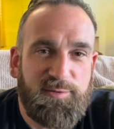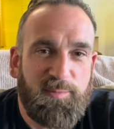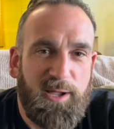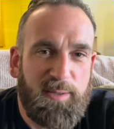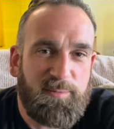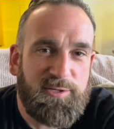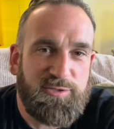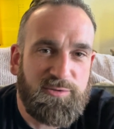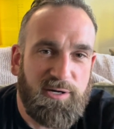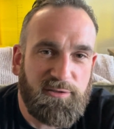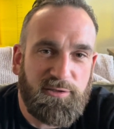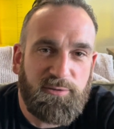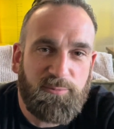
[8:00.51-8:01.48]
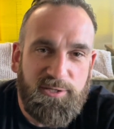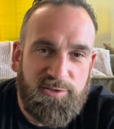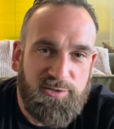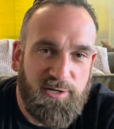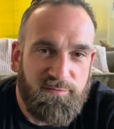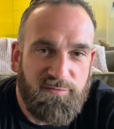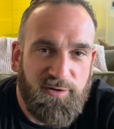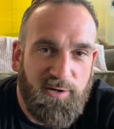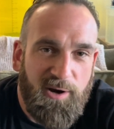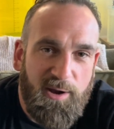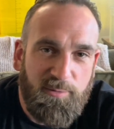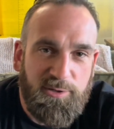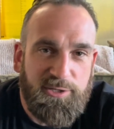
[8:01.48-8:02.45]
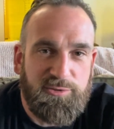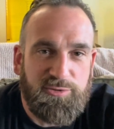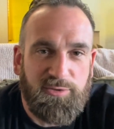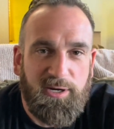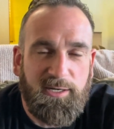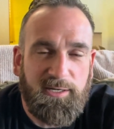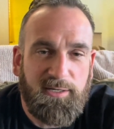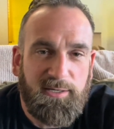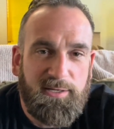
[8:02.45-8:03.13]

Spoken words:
might be struggling with, trying to figure out with your truck.